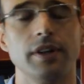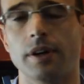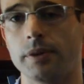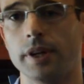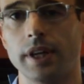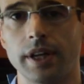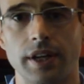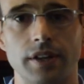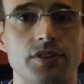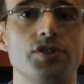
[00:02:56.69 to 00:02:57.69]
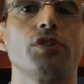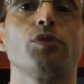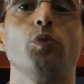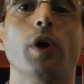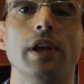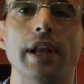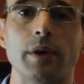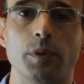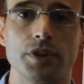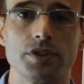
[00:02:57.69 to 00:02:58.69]
No, it's just one
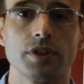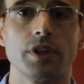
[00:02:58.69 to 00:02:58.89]
language